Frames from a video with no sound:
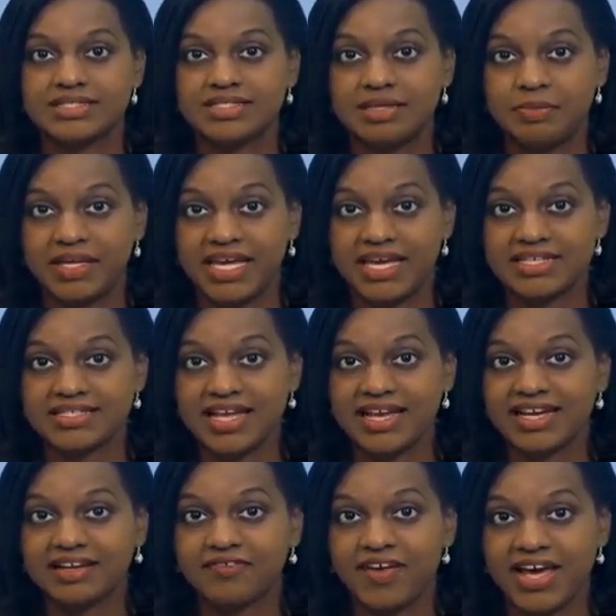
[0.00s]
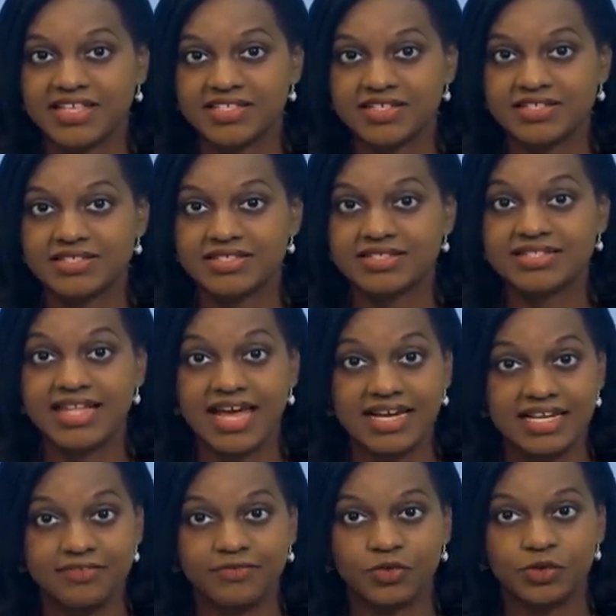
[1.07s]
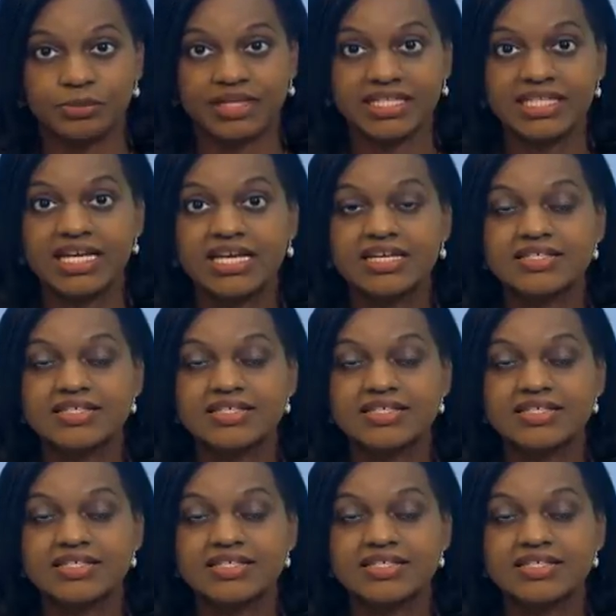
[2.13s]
CPAs and Advisors, Stanley Foodman,